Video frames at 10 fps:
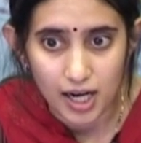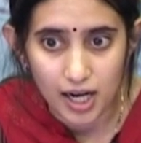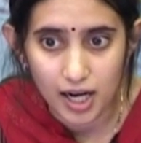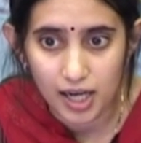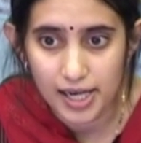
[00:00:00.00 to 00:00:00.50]

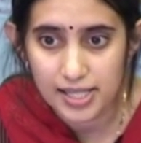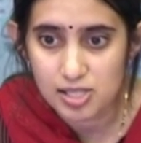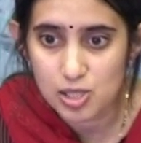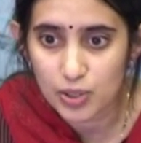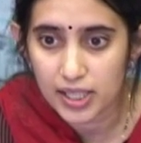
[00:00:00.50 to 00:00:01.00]
Uh,
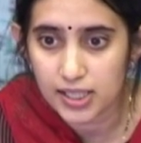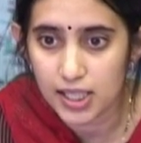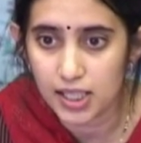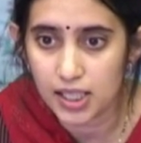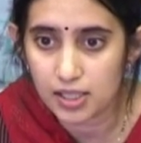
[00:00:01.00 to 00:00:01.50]
let's look at
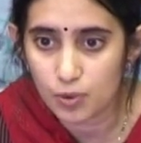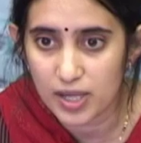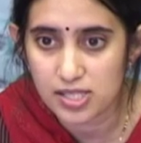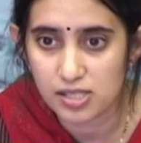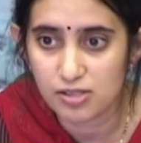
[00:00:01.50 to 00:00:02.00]
another
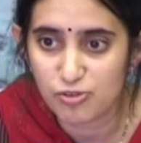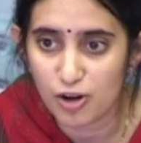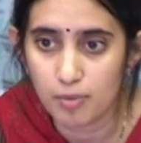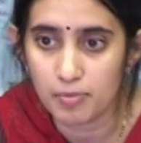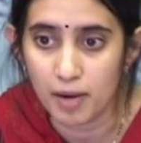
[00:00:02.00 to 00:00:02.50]
question
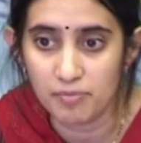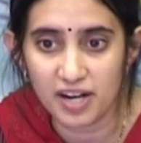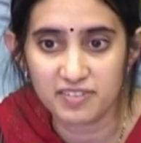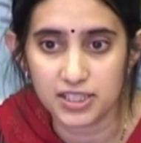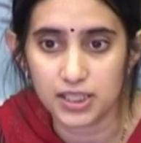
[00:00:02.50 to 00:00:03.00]
from
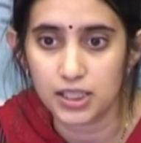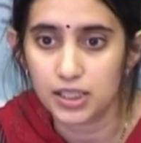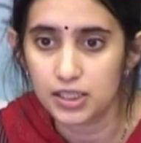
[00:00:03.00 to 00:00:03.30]
Amravati.